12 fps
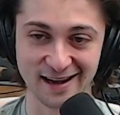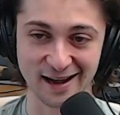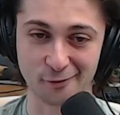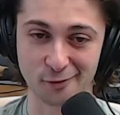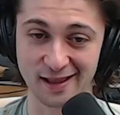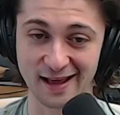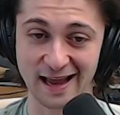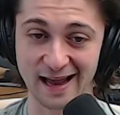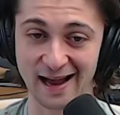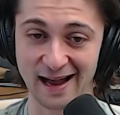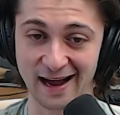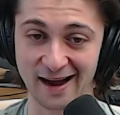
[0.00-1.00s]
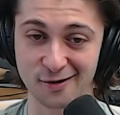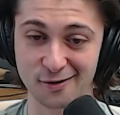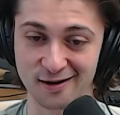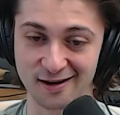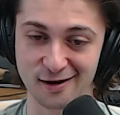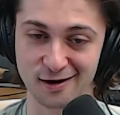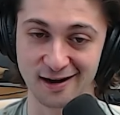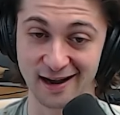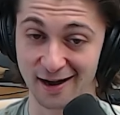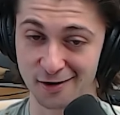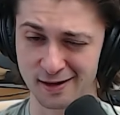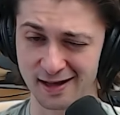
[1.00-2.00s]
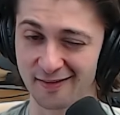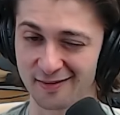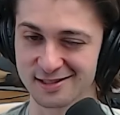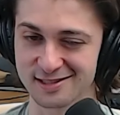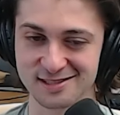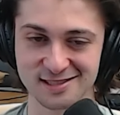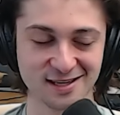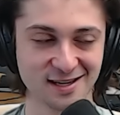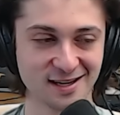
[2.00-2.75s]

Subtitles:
And we're like, how do we get this?